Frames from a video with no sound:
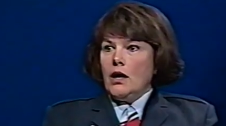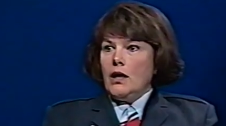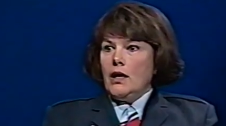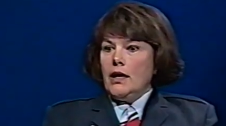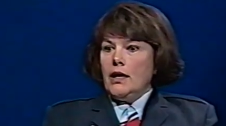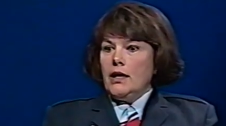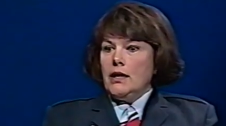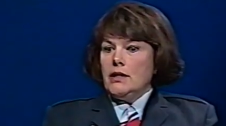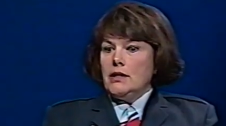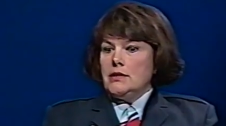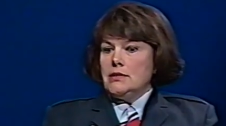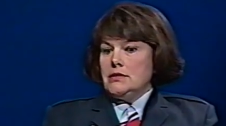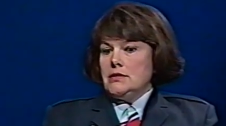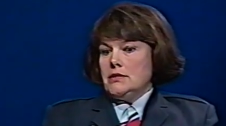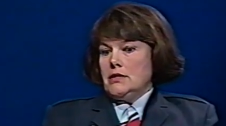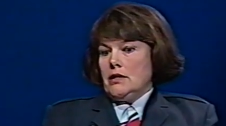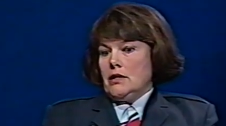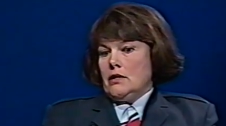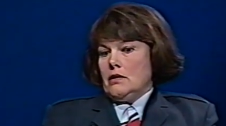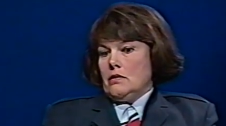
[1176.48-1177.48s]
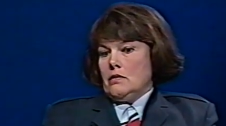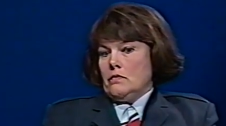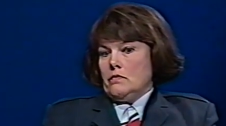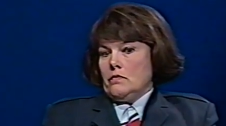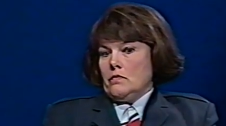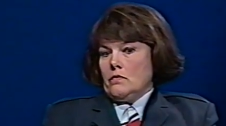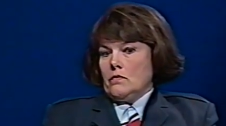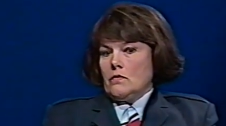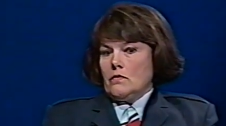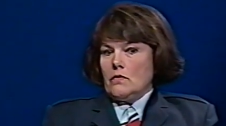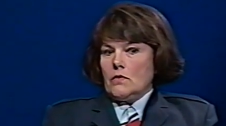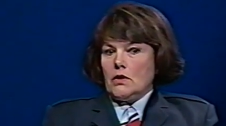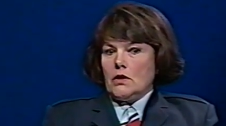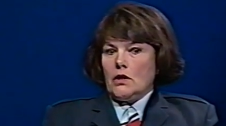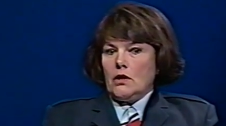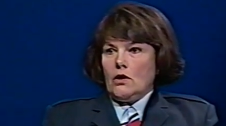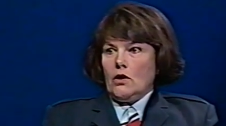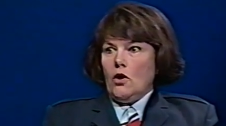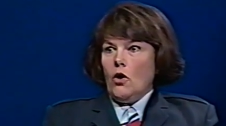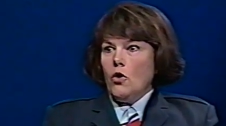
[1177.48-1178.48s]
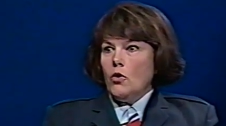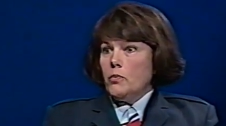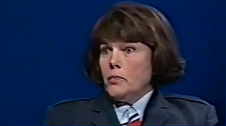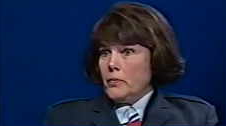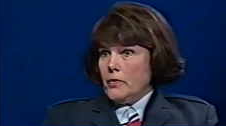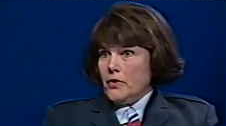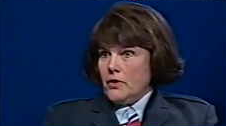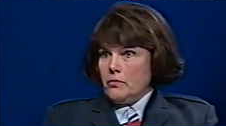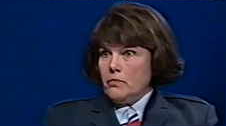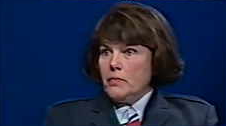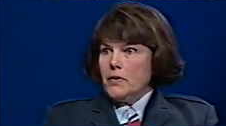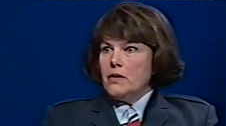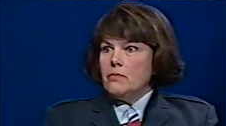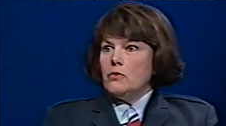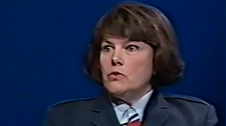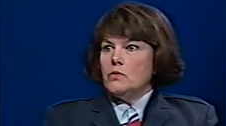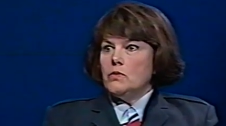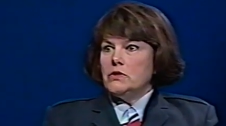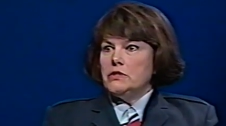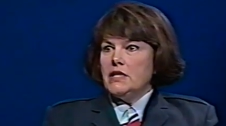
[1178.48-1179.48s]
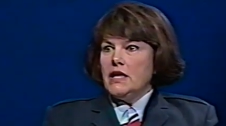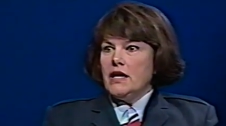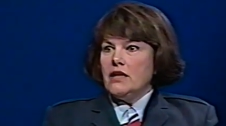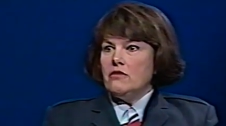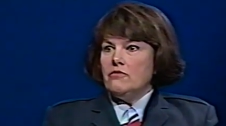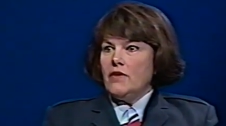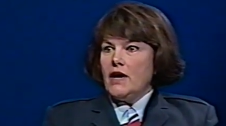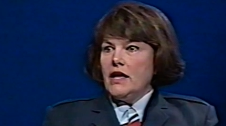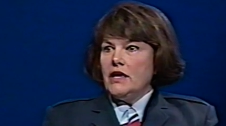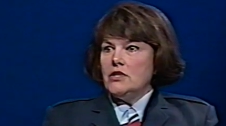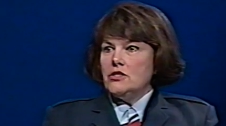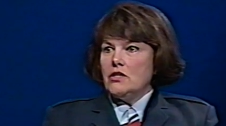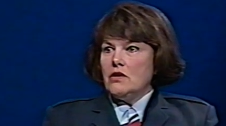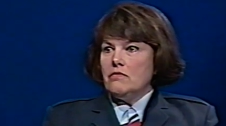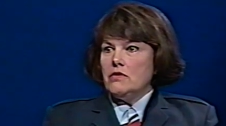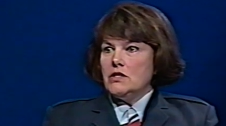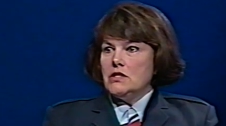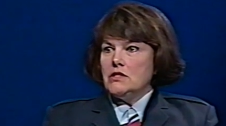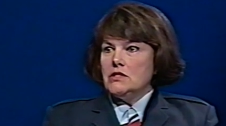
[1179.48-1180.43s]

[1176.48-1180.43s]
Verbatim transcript: And um, hope that people will take advantage of it.